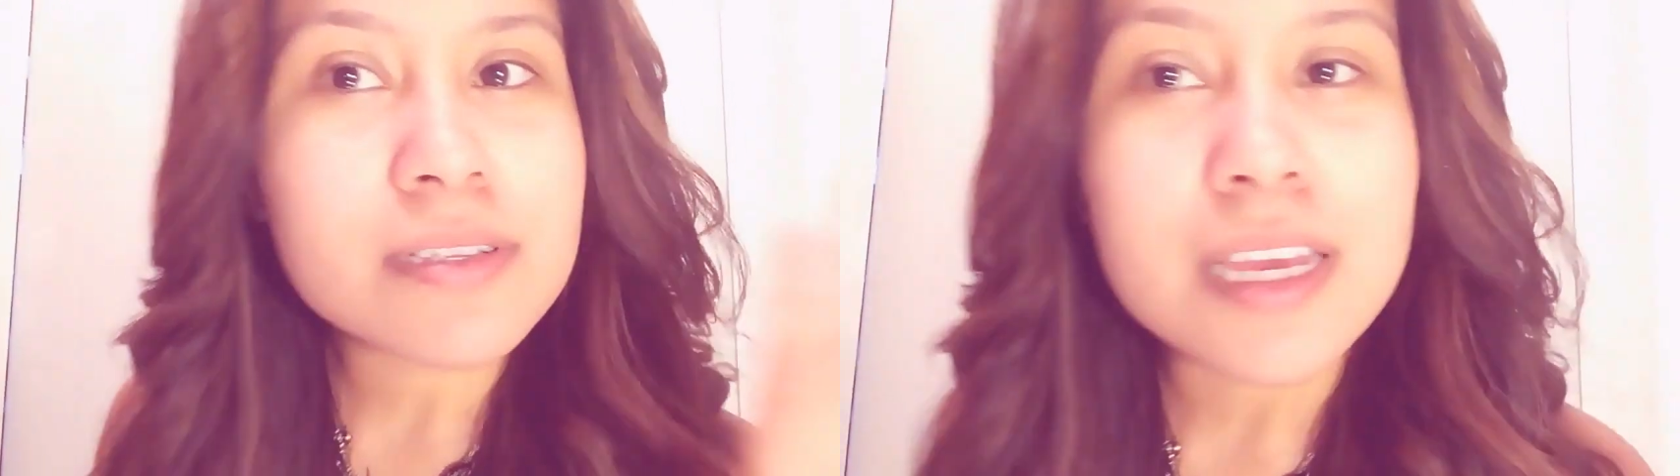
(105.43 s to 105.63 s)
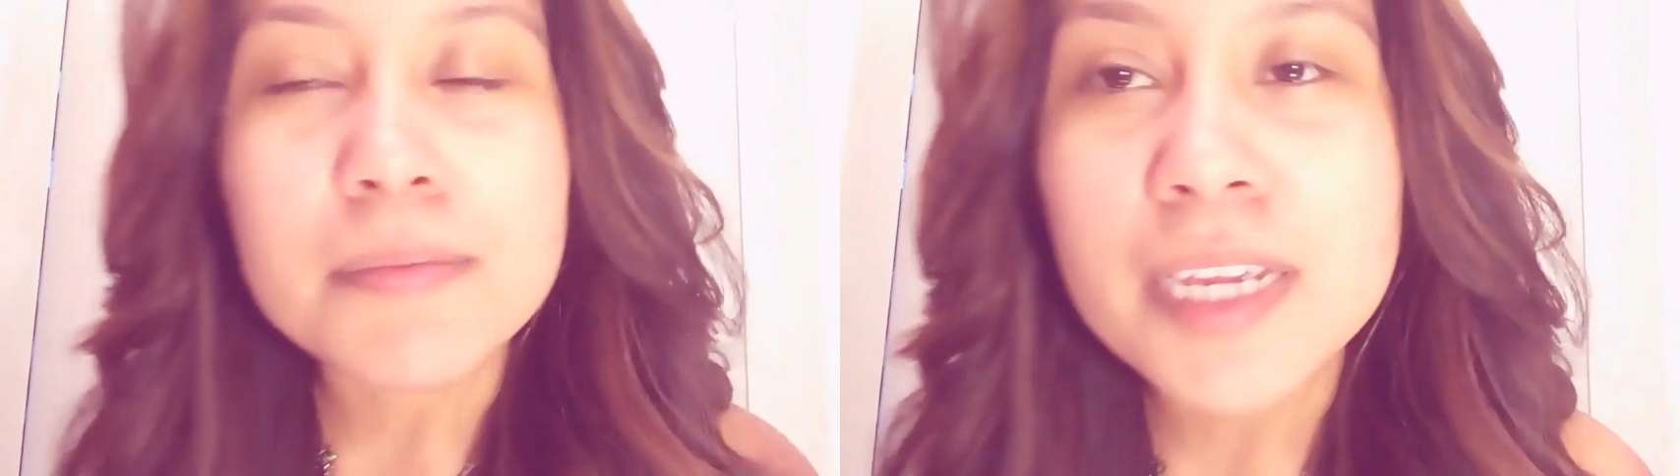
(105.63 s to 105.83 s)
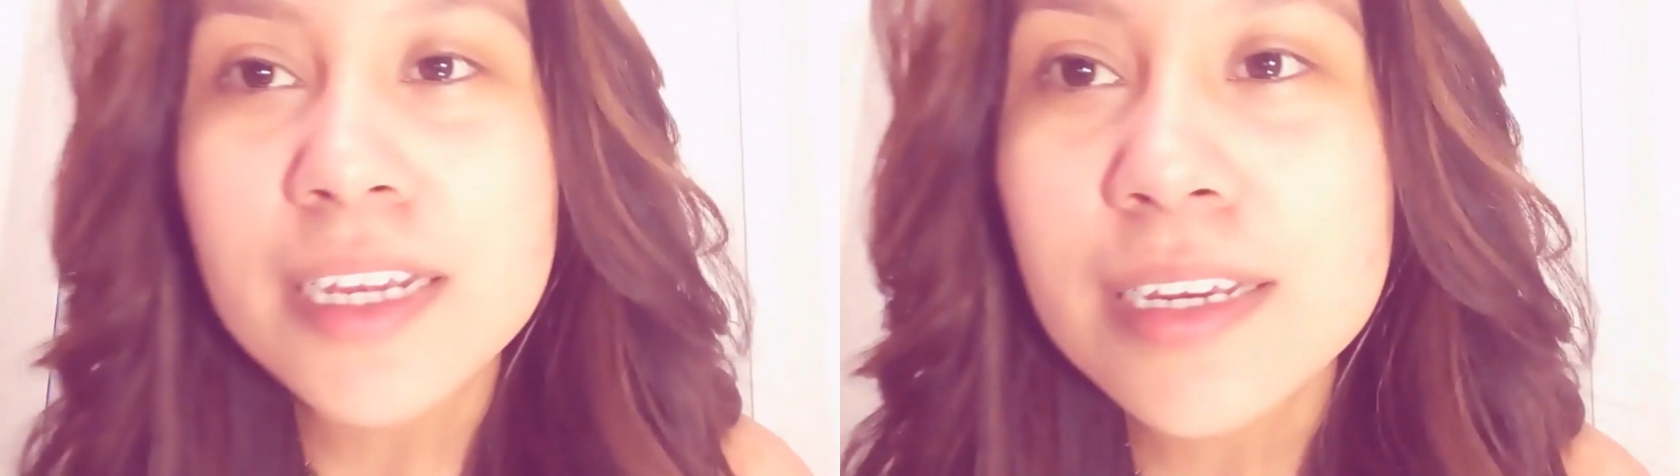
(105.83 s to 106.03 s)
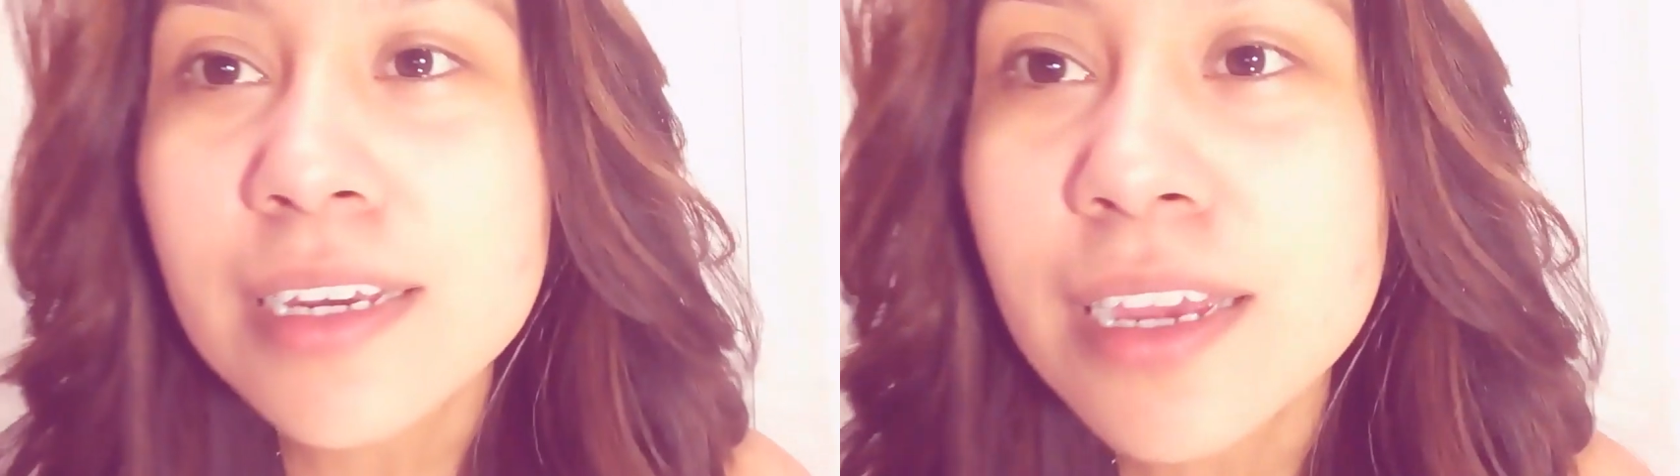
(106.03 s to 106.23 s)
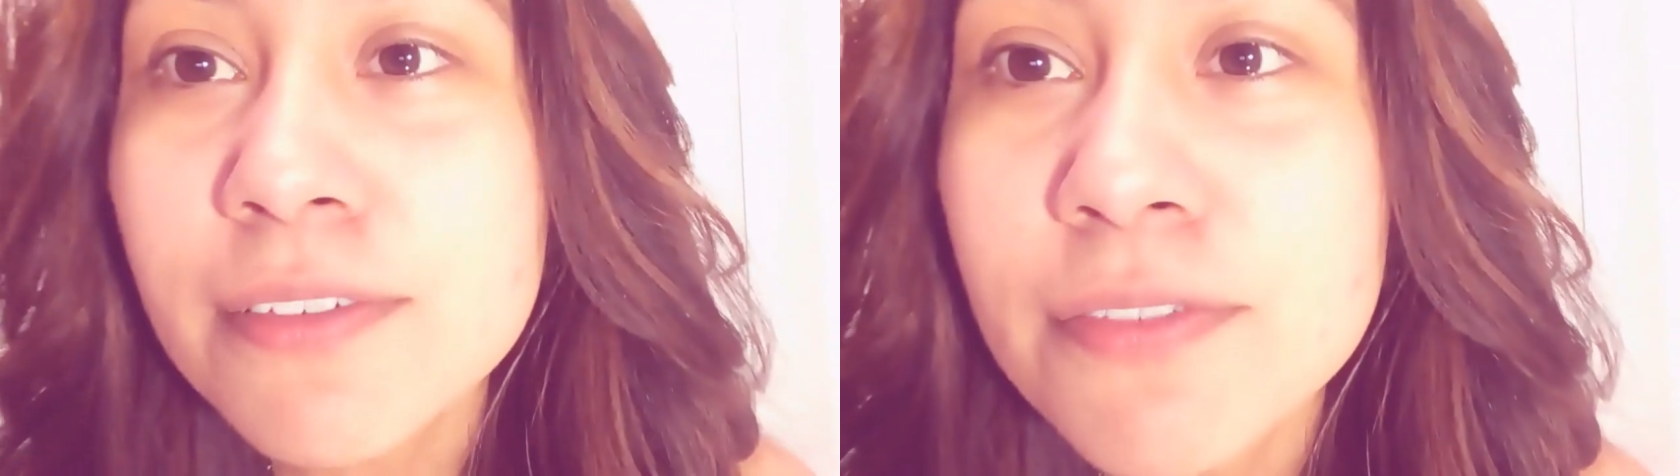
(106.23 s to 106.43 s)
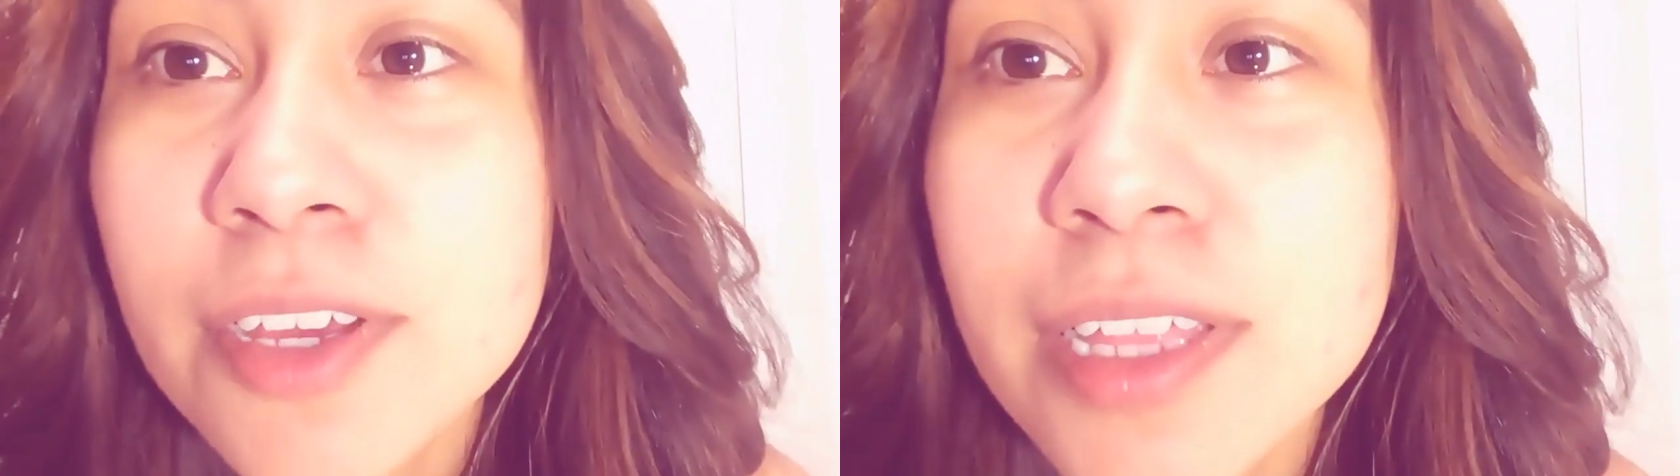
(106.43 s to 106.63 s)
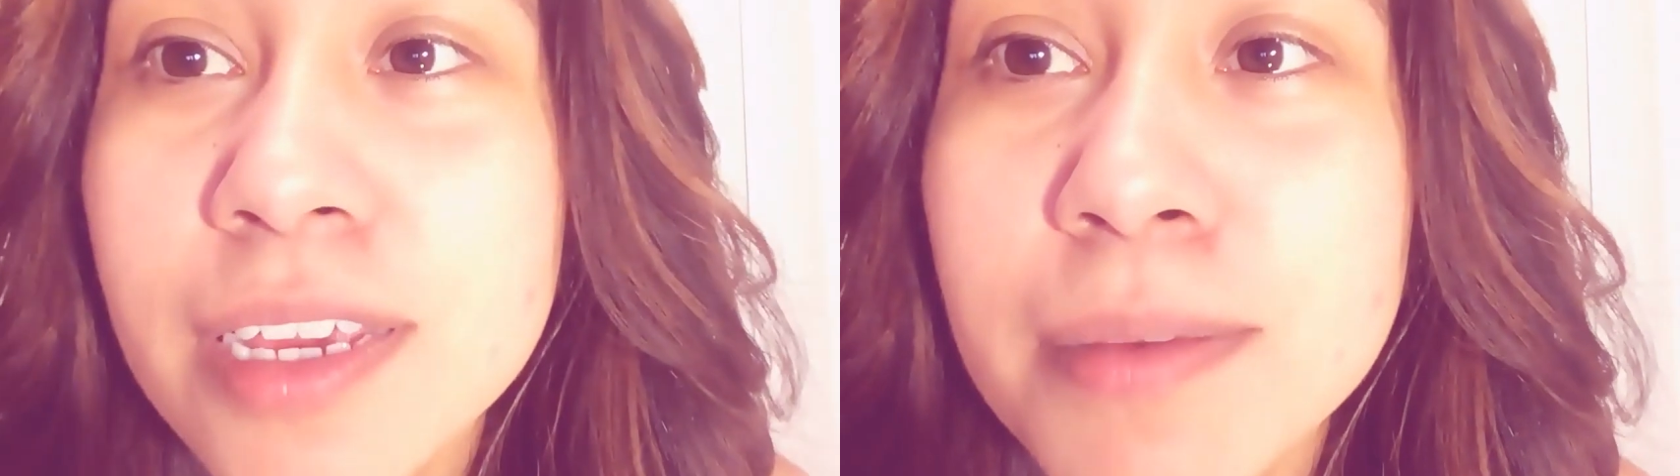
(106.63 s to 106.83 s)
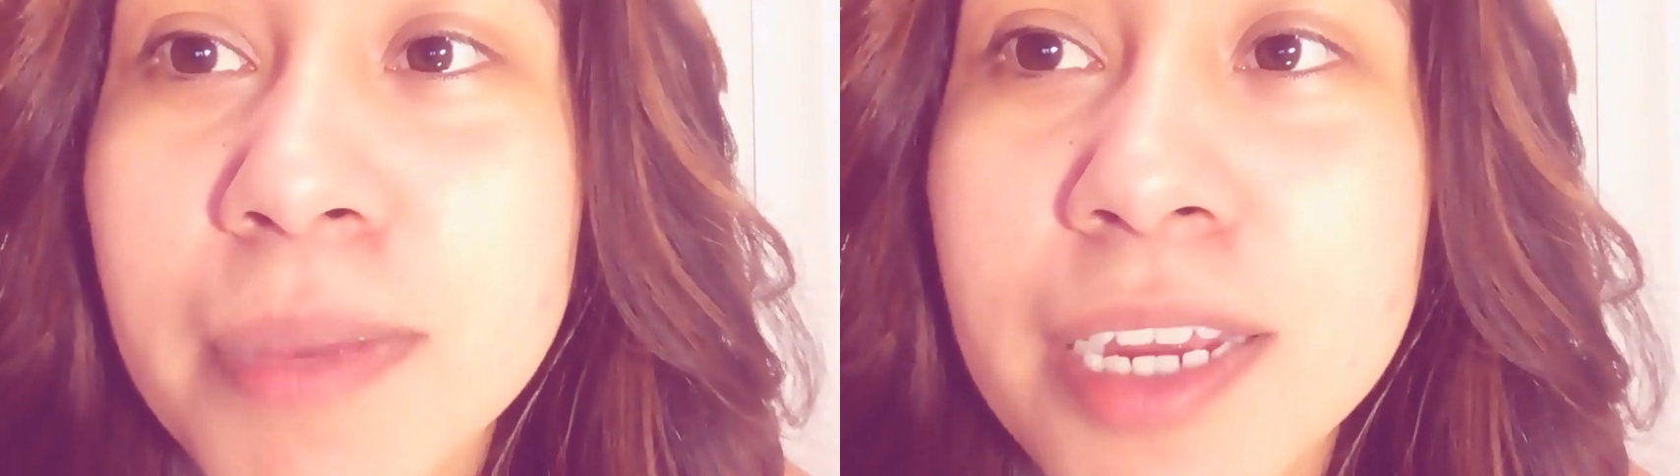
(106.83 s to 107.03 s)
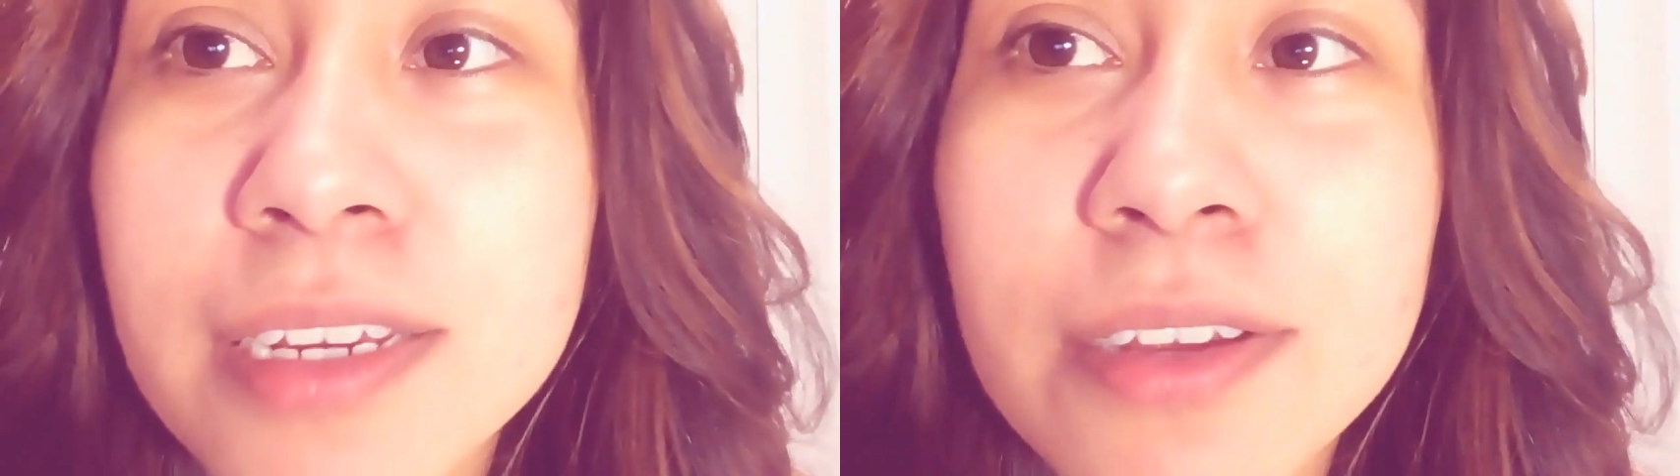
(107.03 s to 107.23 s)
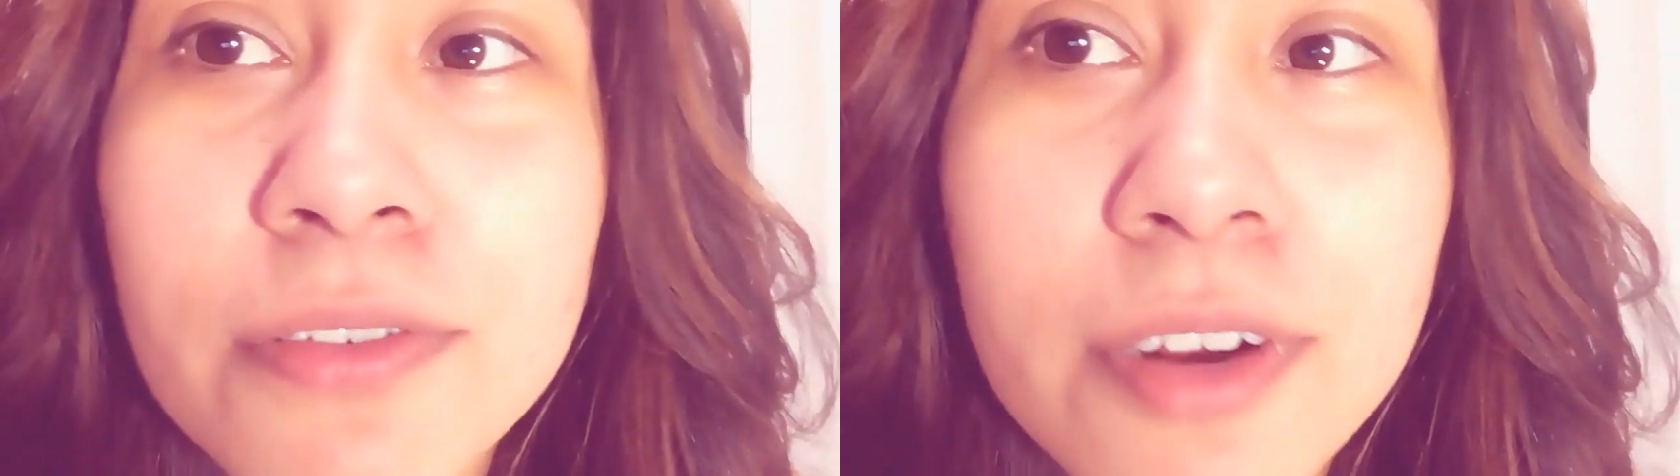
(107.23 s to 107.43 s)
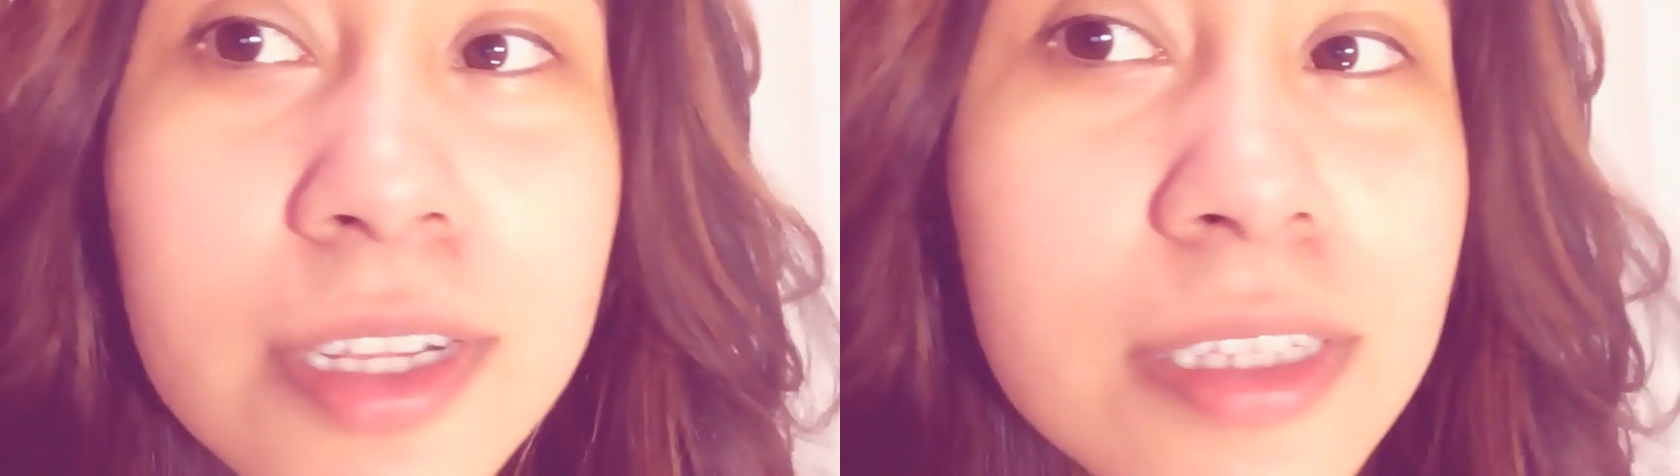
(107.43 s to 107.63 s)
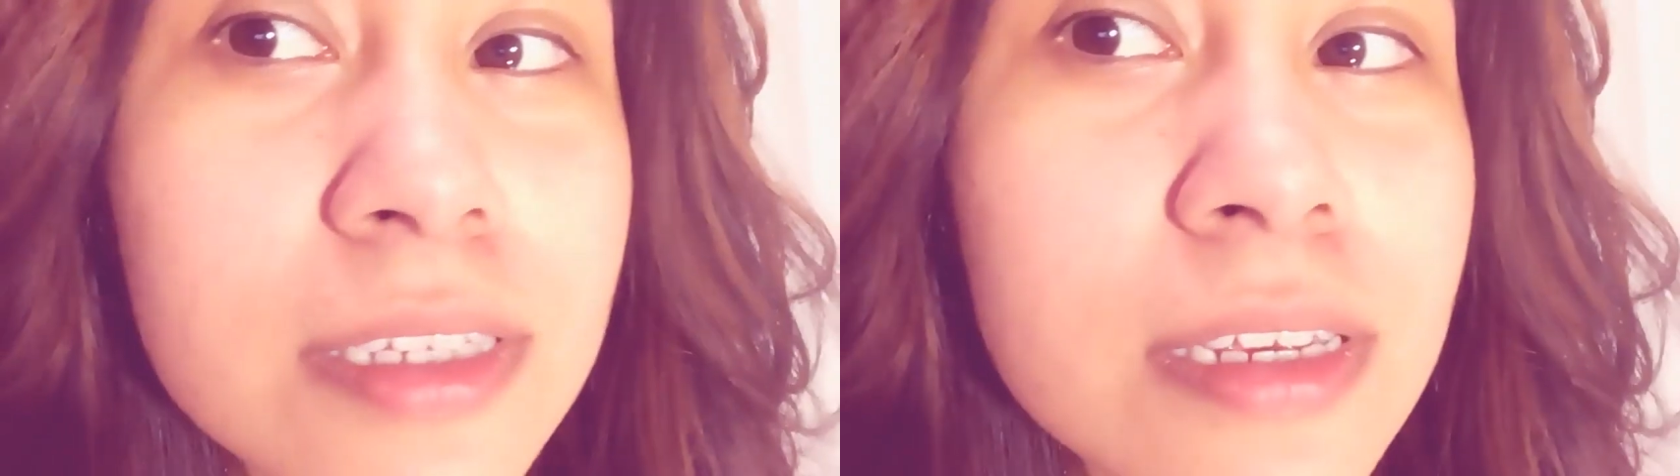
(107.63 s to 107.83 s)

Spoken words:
I feel like it made a difference.